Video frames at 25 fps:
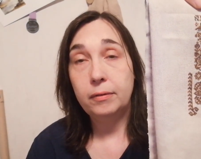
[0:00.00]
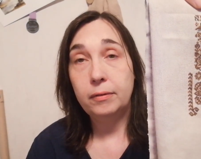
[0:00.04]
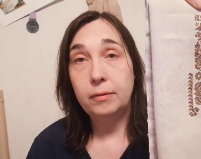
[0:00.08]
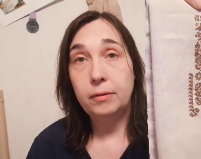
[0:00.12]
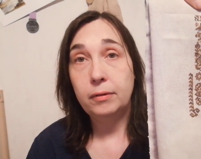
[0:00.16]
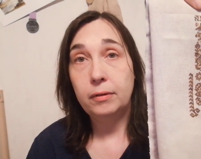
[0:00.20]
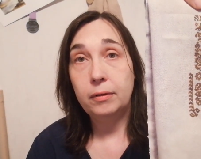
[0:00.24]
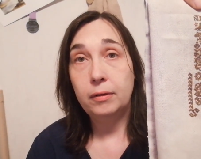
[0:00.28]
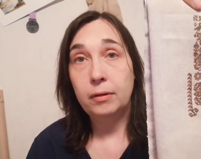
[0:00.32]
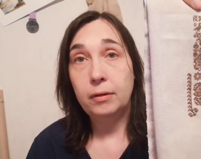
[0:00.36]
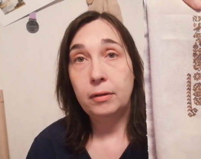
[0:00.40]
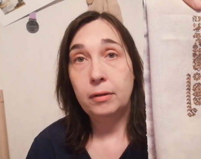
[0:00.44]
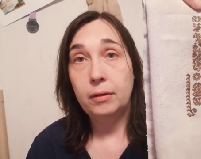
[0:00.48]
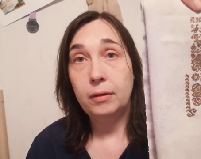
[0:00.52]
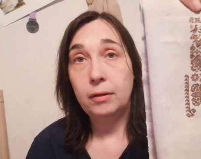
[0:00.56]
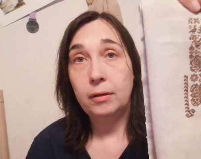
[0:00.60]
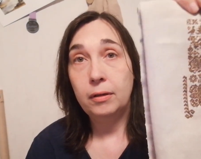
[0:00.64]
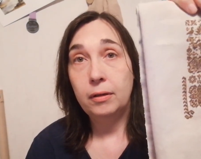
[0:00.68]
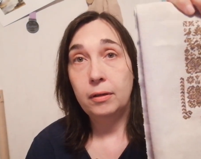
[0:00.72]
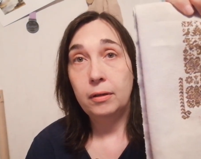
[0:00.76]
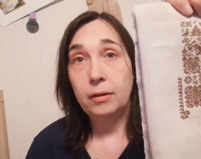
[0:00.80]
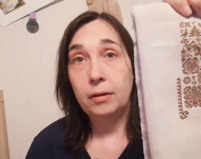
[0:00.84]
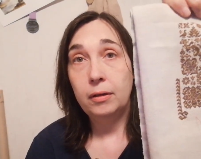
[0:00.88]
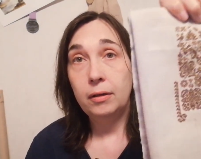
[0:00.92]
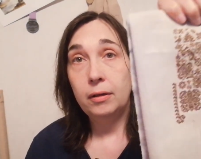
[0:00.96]

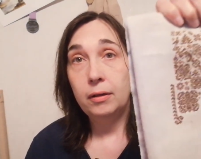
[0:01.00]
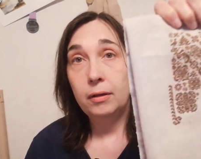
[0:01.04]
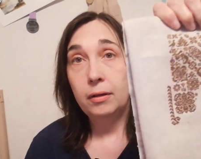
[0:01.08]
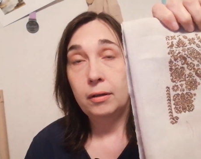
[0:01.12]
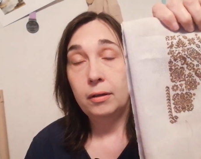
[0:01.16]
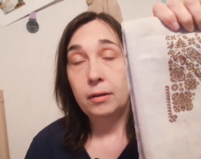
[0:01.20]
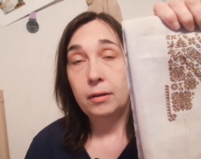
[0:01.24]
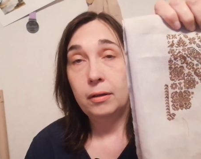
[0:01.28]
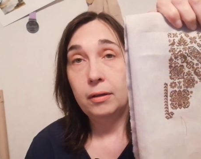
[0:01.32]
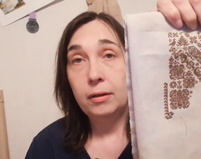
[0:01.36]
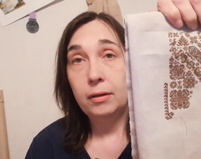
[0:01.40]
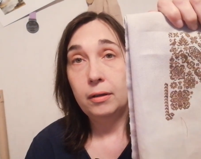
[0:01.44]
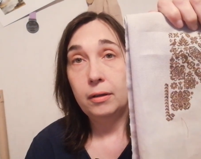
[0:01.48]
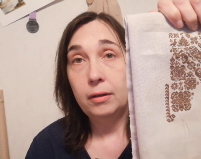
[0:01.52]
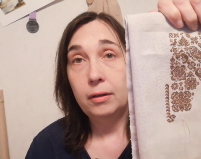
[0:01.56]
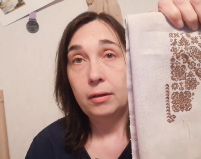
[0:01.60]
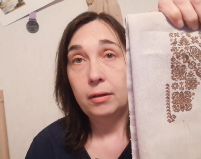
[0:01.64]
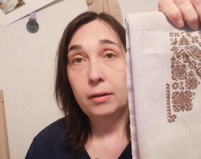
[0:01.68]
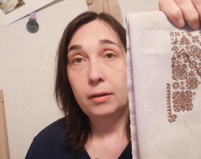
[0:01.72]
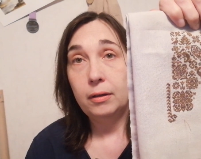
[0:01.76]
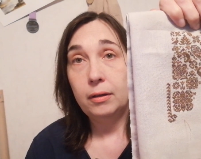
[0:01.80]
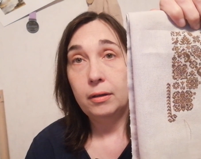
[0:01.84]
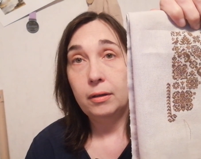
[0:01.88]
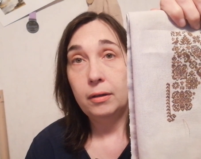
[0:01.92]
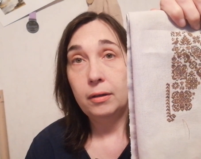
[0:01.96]

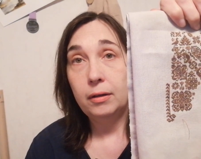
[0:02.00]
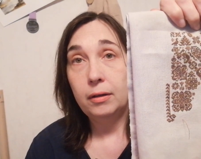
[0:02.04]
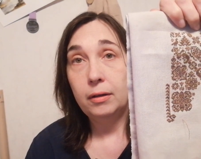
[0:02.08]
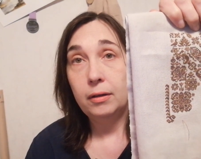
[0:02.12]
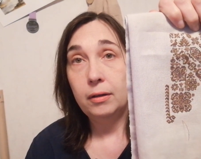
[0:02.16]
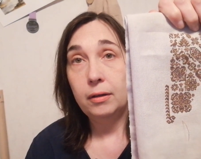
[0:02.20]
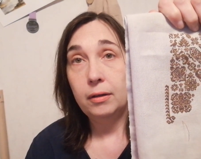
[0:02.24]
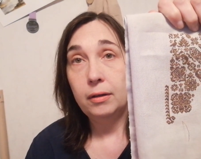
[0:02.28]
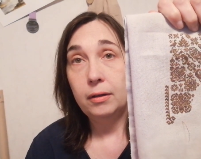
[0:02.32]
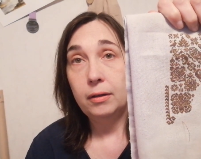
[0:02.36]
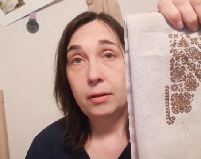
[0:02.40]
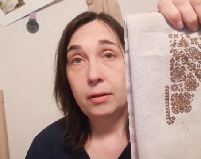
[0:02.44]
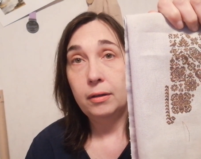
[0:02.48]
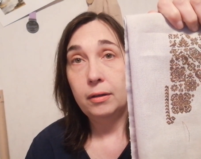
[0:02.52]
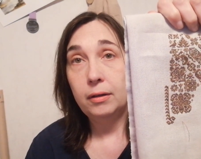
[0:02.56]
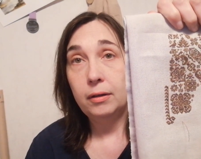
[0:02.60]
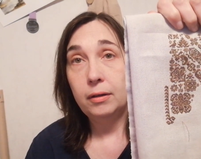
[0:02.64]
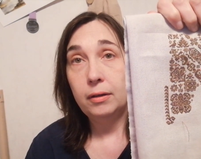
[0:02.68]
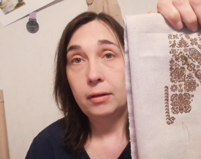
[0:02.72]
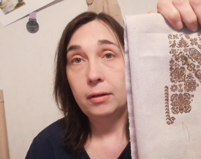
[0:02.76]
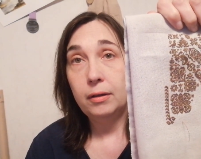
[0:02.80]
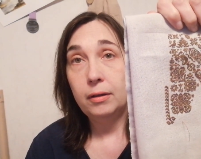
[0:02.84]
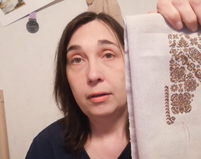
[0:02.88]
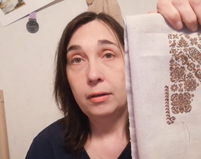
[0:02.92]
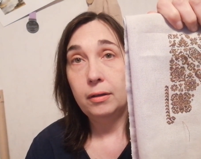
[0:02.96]

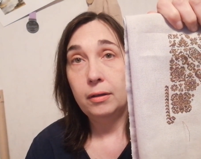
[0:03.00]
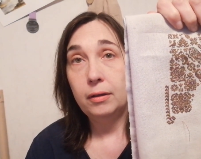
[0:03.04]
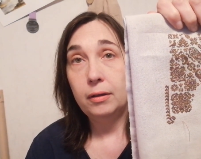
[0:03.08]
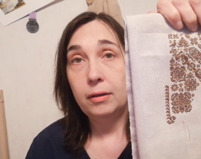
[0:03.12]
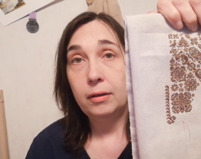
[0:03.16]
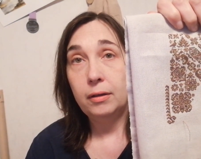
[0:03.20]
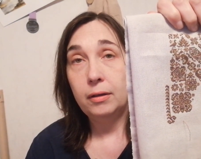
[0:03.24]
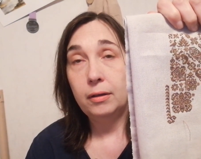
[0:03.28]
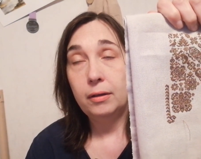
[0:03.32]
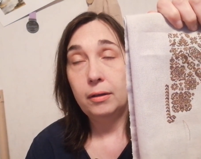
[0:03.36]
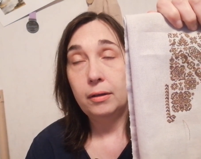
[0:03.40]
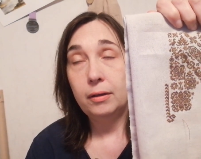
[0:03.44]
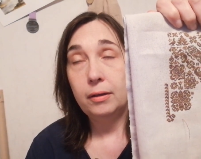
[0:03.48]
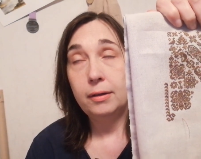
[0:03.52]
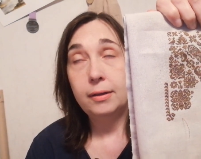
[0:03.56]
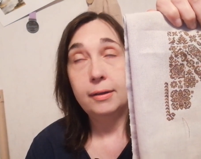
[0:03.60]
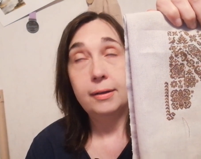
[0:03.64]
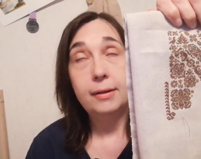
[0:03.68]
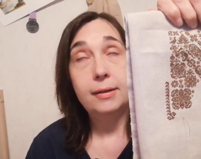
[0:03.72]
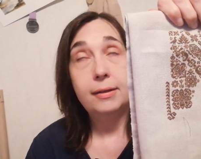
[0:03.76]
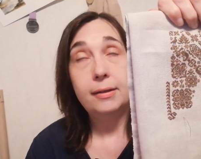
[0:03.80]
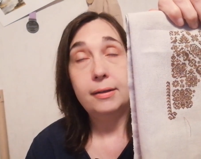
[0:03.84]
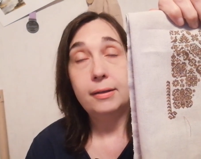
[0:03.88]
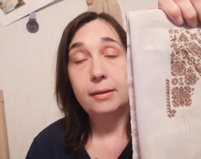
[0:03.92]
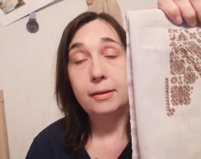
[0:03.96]

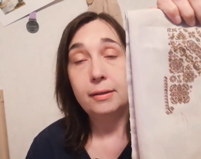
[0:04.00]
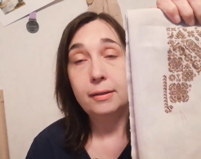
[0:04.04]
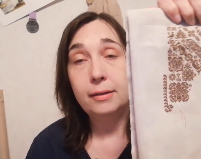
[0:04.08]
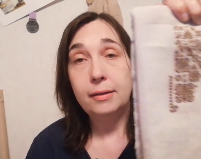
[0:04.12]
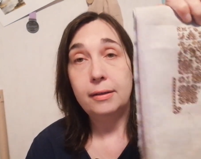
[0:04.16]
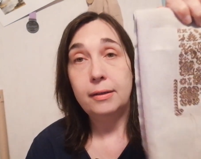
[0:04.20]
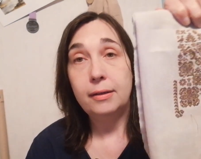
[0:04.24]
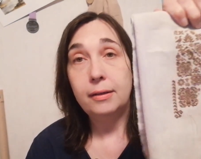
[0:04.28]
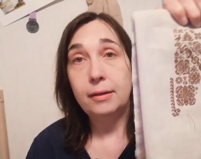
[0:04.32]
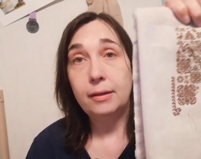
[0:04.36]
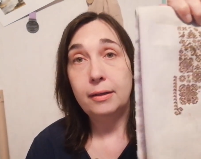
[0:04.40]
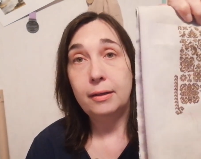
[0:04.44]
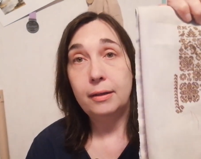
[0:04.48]
[no speech]